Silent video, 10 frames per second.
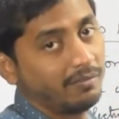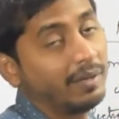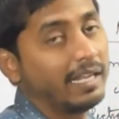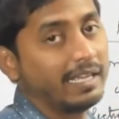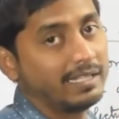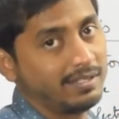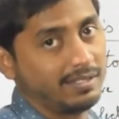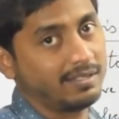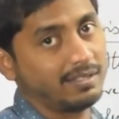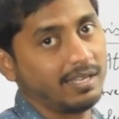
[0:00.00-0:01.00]

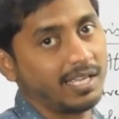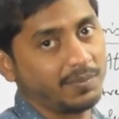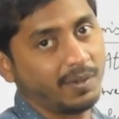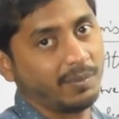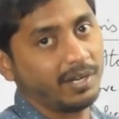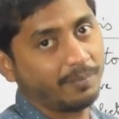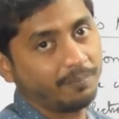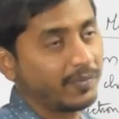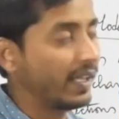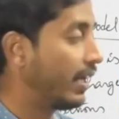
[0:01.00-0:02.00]
Millikan's experiment,
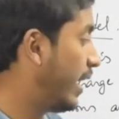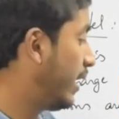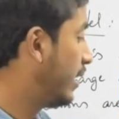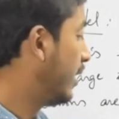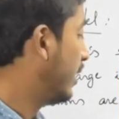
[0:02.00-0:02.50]
right.